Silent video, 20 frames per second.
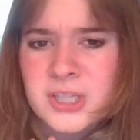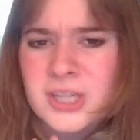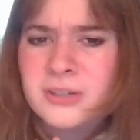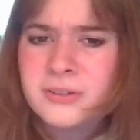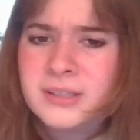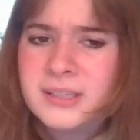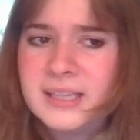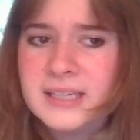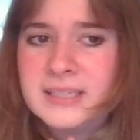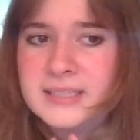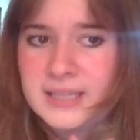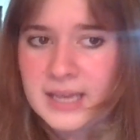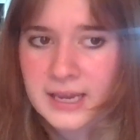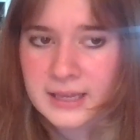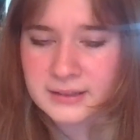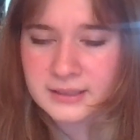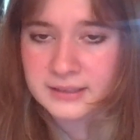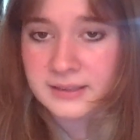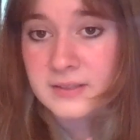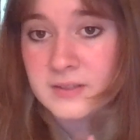generally
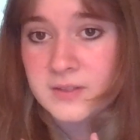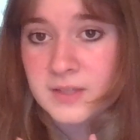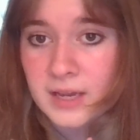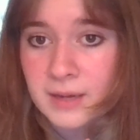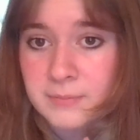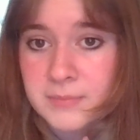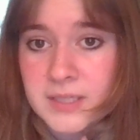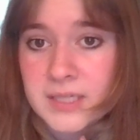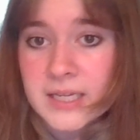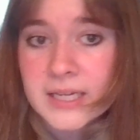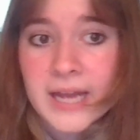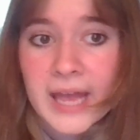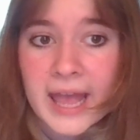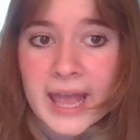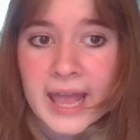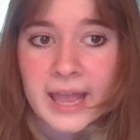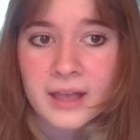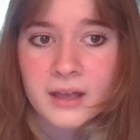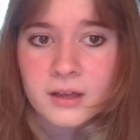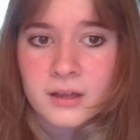contain like the same
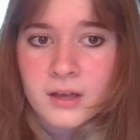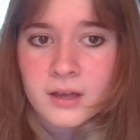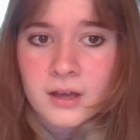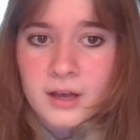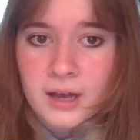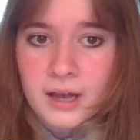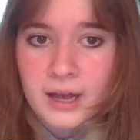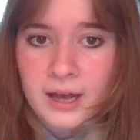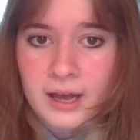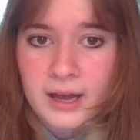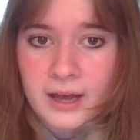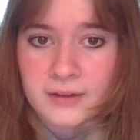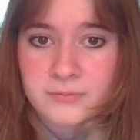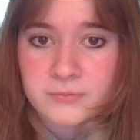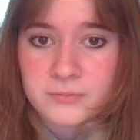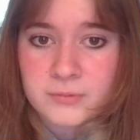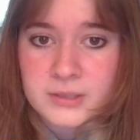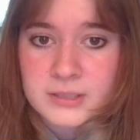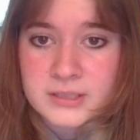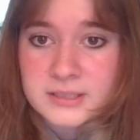DNA,
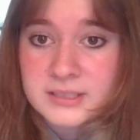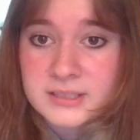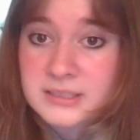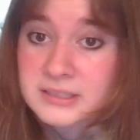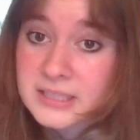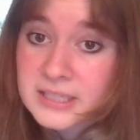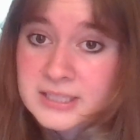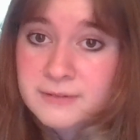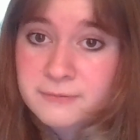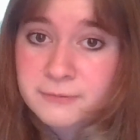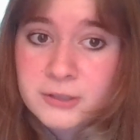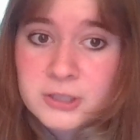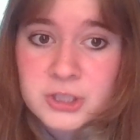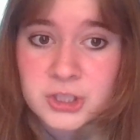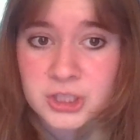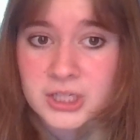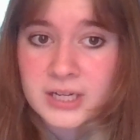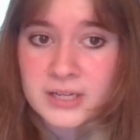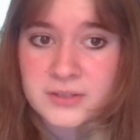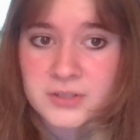the different
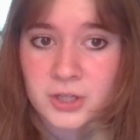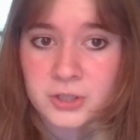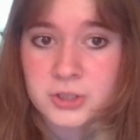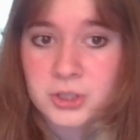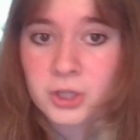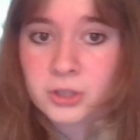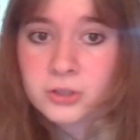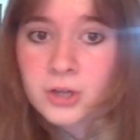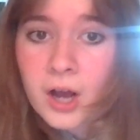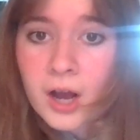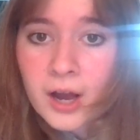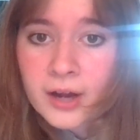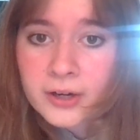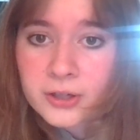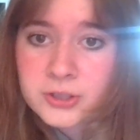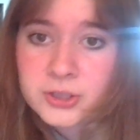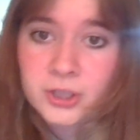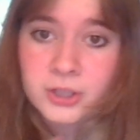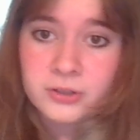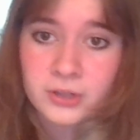genes are turned on
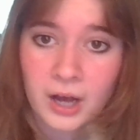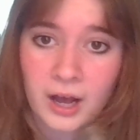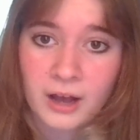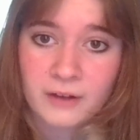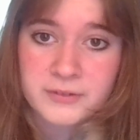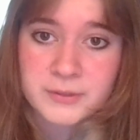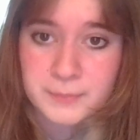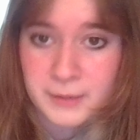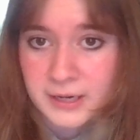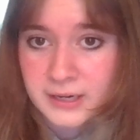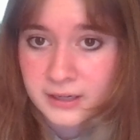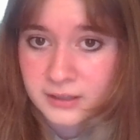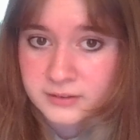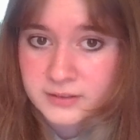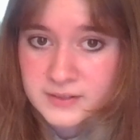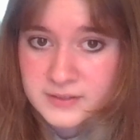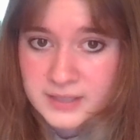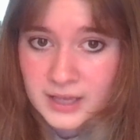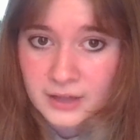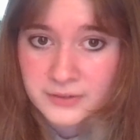or turned off depending on
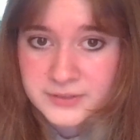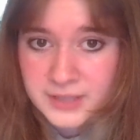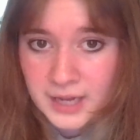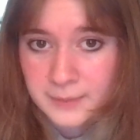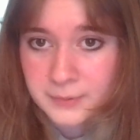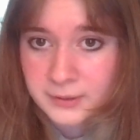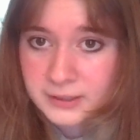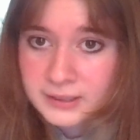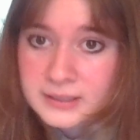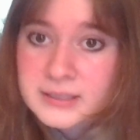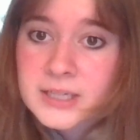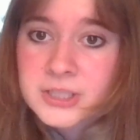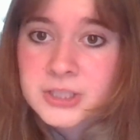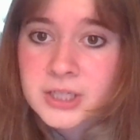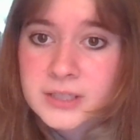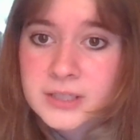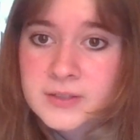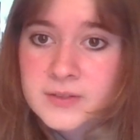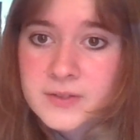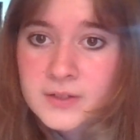the cell type and
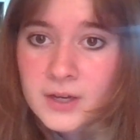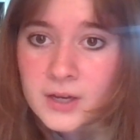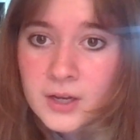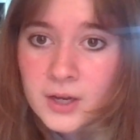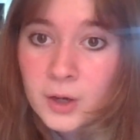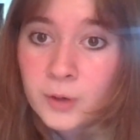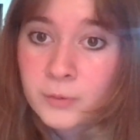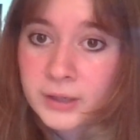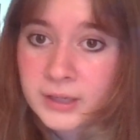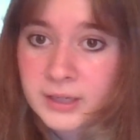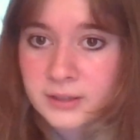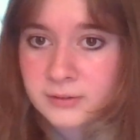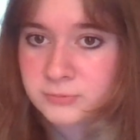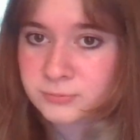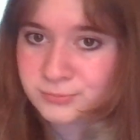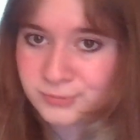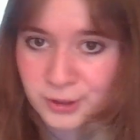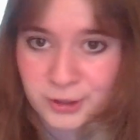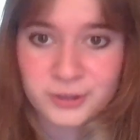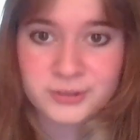conditions. We
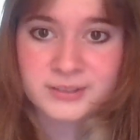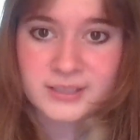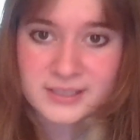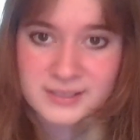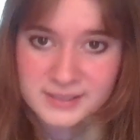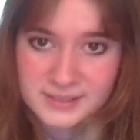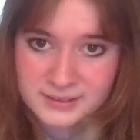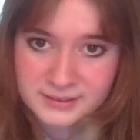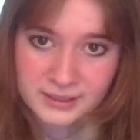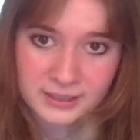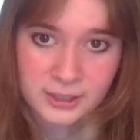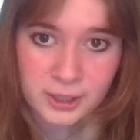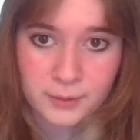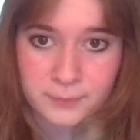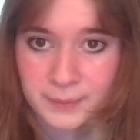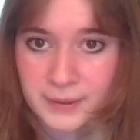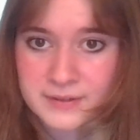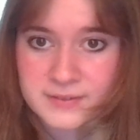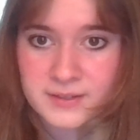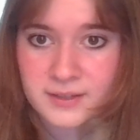learned this in like our
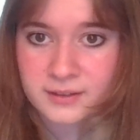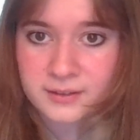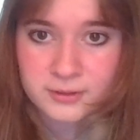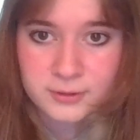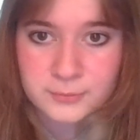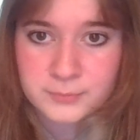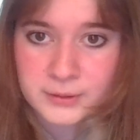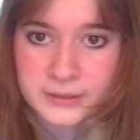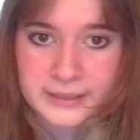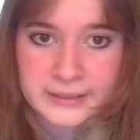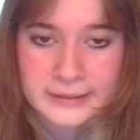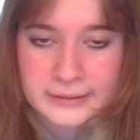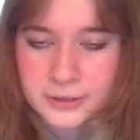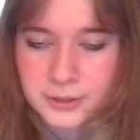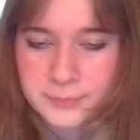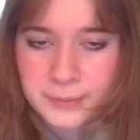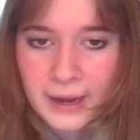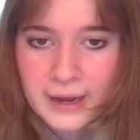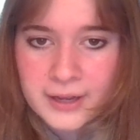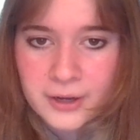basic
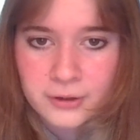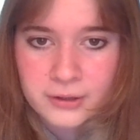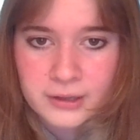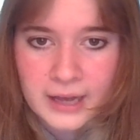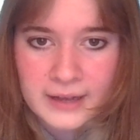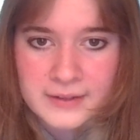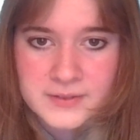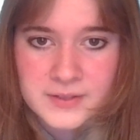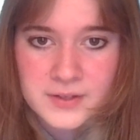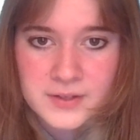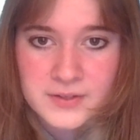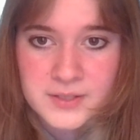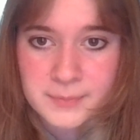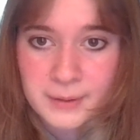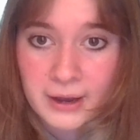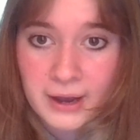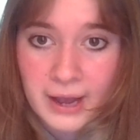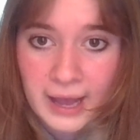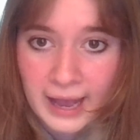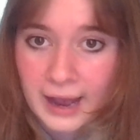molecular bio classes
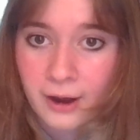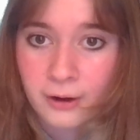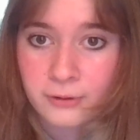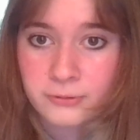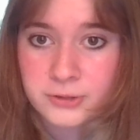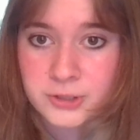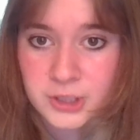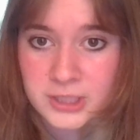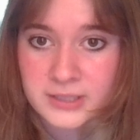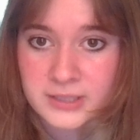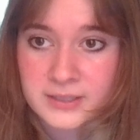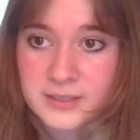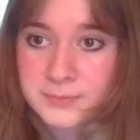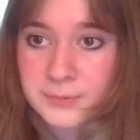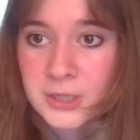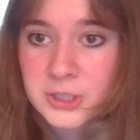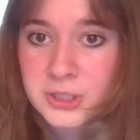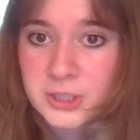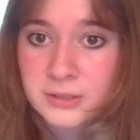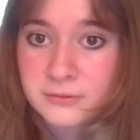about how gene
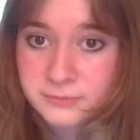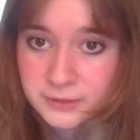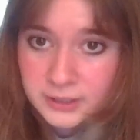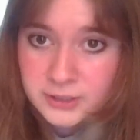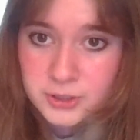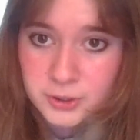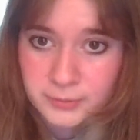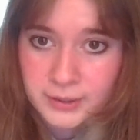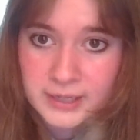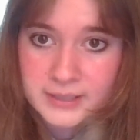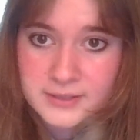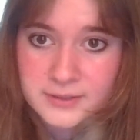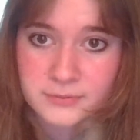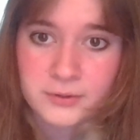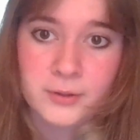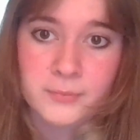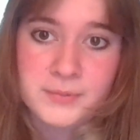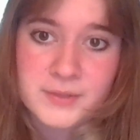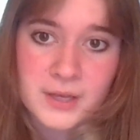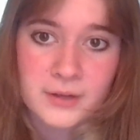expression fluctuates
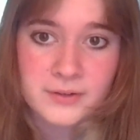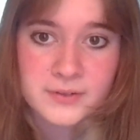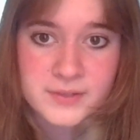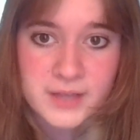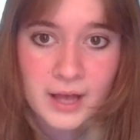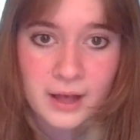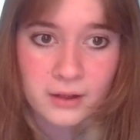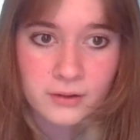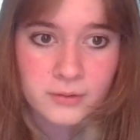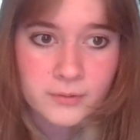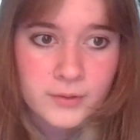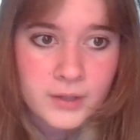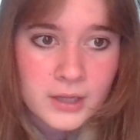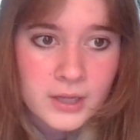from cell to cell.